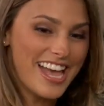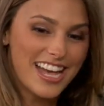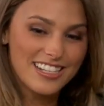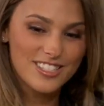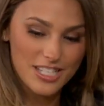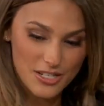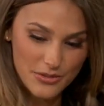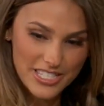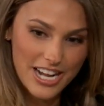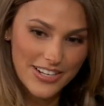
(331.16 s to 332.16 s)
And so
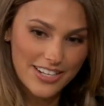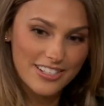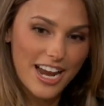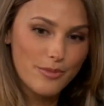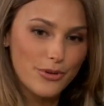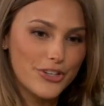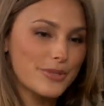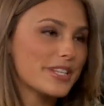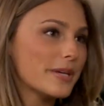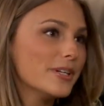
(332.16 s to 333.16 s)
we sat around our
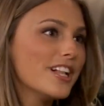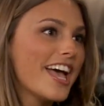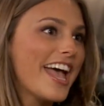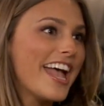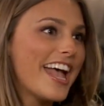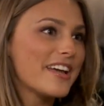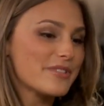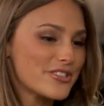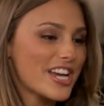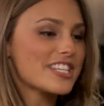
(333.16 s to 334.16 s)
boardroom table and
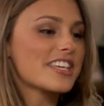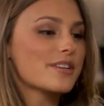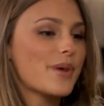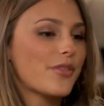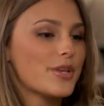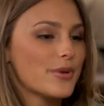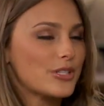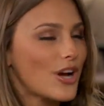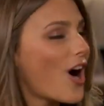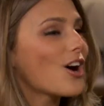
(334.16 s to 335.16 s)
we tried to think about the
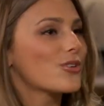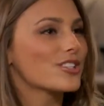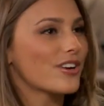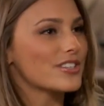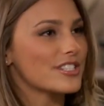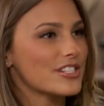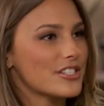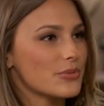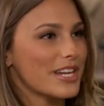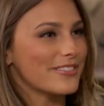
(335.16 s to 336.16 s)
most awkward
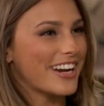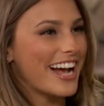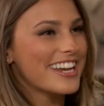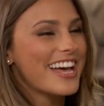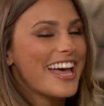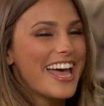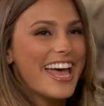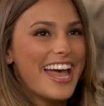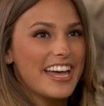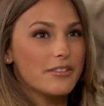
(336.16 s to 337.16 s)
conversations we'd ever had.
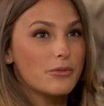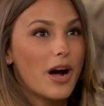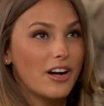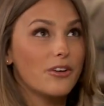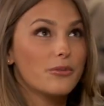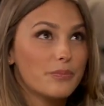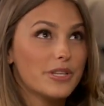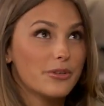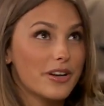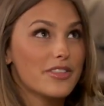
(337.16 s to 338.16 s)
And while
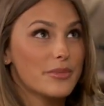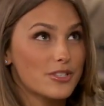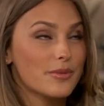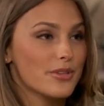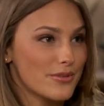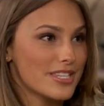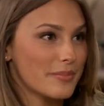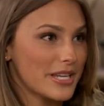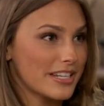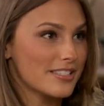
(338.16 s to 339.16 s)
being one of the most amusing
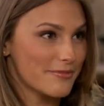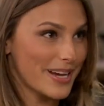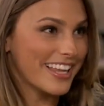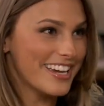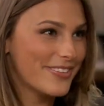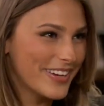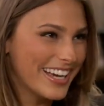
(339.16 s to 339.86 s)
meetings of my life,